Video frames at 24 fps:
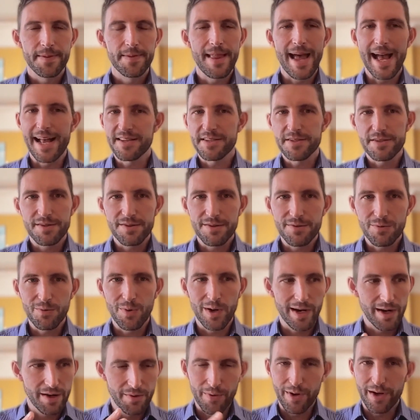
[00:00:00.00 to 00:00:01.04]
And that's
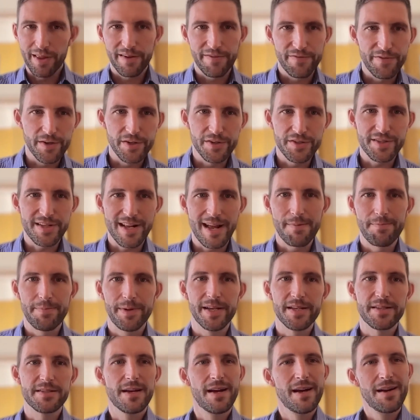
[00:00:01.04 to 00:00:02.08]
where the first step
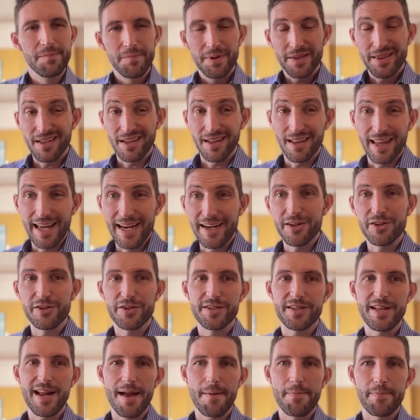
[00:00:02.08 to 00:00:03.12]
is. But the later
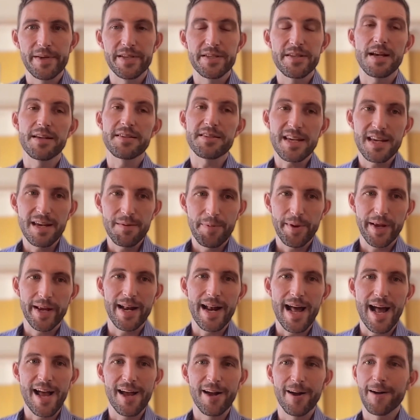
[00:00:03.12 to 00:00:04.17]
step is us keeping
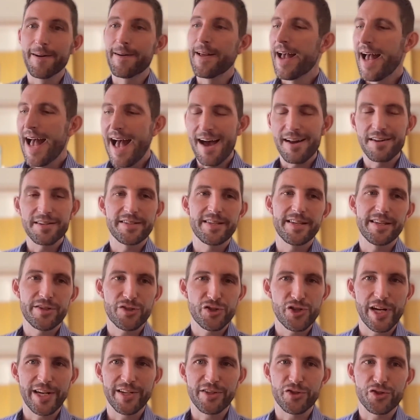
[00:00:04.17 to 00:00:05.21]
an eye on, how does this
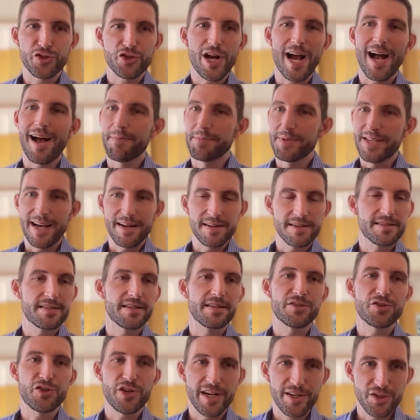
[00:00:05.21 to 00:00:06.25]
change jobs? How does
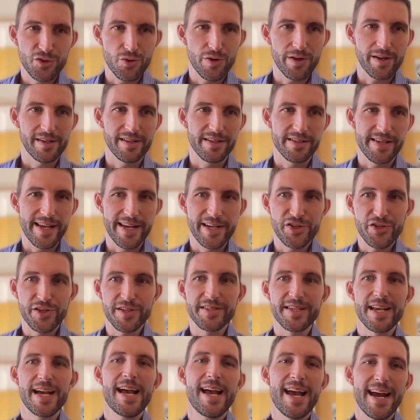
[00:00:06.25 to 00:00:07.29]
this change
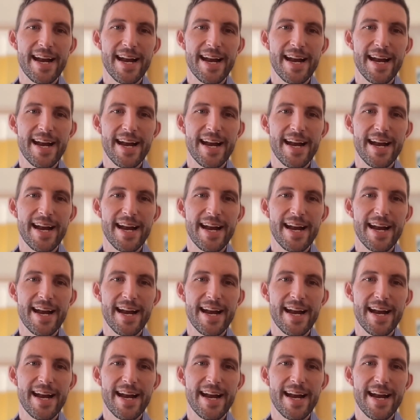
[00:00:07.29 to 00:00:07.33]
organizations?